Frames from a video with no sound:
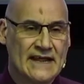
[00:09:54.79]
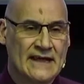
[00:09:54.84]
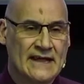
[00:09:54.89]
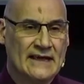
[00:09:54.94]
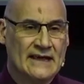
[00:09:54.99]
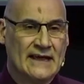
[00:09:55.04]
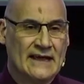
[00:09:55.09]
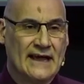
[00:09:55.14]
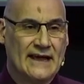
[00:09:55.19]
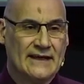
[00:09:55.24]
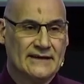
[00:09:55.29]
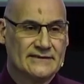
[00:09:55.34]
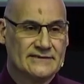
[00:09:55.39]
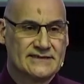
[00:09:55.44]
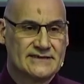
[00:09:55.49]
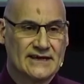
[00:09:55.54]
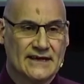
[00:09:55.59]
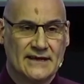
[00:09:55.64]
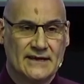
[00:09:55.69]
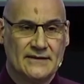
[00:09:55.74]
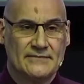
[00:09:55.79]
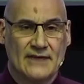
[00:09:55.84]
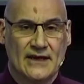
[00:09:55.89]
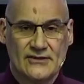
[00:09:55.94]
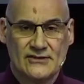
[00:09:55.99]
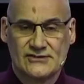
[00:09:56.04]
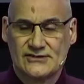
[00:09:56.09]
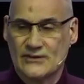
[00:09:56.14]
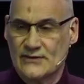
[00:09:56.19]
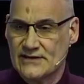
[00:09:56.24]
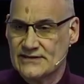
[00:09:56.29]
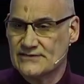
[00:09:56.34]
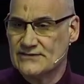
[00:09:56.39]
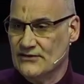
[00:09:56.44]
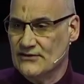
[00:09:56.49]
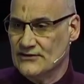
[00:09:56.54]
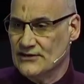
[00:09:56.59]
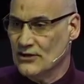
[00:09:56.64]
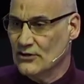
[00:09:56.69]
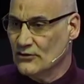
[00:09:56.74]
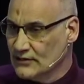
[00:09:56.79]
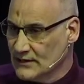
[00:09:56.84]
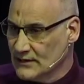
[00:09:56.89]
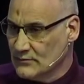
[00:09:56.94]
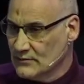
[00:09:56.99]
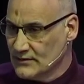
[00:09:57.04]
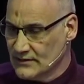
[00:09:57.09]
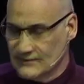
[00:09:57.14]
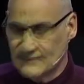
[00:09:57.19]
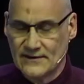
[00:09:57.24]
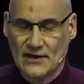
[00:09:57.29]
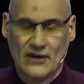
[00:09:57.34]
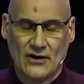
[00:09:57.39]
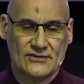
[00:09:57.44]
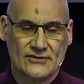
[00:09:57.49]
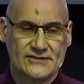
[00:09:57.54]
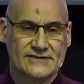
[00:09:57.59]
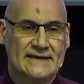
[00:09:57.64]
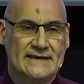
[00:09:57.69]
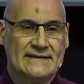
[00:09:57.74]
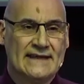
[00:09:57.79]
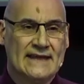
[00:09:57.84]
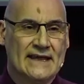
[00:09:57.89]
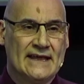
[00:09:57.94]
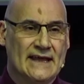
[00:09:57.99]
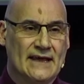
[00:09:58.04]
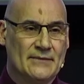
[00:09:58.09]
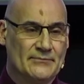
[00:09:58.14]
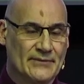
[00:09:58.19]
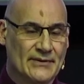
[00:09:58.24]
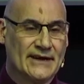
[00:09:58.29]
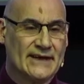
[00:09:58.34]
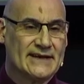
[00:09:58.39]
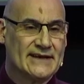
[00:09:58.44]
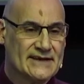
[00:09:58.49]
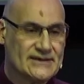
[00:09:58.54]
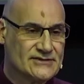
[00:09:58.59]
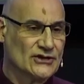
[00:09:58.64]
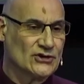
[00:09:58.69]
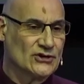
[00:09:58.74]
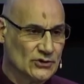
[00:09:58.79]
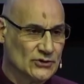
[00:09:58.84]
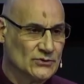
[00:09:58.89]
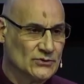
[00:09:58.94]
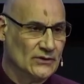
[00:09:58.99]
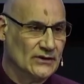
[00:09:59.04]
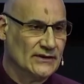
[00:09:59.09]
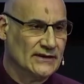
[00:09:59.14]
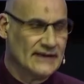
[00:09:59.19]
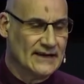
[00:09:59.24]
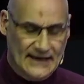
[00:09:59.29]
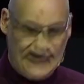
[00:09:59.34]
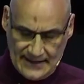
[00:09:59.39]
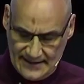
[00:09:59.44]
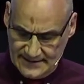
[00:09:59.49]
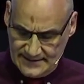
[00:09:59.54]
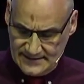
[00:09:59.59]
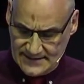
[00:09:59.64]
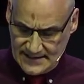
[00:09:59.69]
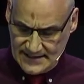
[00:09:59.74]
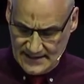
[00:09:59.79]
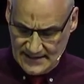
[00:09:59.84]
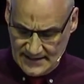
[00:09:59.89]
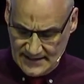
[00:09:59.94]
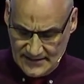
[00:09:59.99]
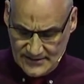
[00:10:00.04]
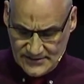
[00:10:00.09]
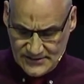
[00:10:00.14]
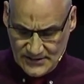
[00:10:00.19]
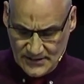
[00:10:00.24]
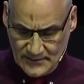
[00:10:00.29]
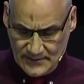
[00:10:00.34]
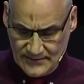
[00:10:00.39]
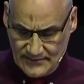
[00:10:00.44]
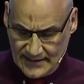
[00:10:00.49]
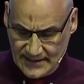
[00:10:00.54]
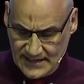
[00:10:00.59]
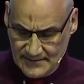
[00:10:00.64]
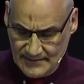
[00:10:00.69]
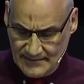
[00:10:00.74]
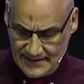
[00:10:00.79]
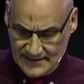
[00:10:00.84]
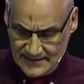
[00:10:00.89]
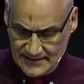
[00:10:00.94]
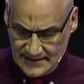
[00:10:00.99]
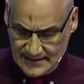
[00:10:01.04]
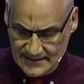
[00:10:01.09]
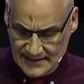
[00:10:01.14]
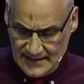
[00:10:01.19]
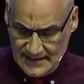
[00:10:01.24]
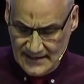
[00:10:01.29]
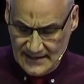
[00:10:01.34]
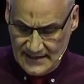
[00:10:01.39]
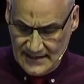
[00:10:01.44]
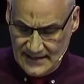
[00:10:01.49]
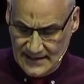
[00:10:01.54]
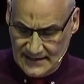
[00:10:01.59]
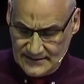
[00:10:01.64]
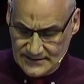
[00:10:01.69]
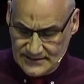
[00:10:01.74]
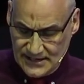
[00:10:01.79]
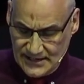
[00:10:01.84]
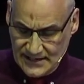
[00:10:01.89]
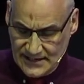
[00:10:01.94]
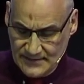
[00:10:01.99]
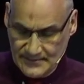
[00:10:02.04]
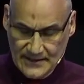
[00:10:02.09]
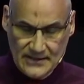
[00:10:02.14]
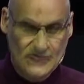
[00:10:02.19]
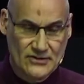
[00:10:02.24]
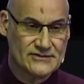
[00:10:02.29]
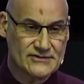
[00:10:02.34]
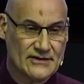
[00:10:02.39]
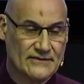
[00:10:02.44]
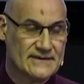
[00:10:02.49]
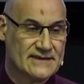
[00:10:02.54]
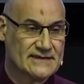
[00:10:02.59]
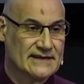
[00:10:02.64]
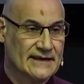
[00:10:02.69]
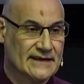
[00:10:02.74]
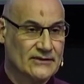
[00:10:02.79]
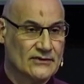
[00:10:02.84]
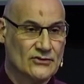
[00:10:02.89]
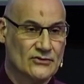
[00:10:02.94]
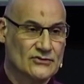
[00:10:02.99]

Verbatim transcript: And, um, and so it's not the only one, of course, uh, but it is a good one. And, uh, and so we recommend it uh, to you because obviously it goes